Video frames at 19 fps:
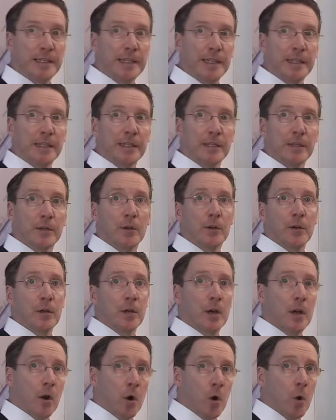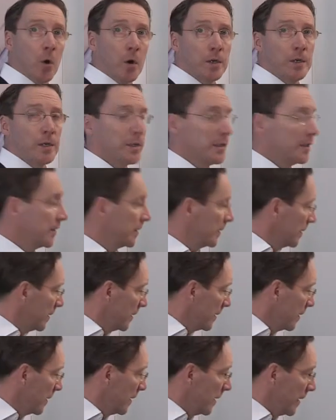DE HOR,
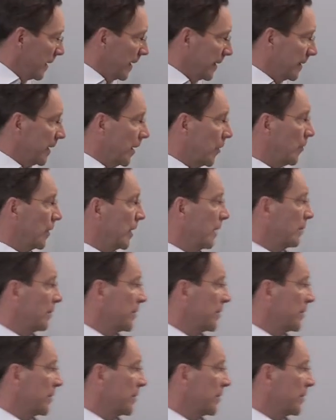and now we are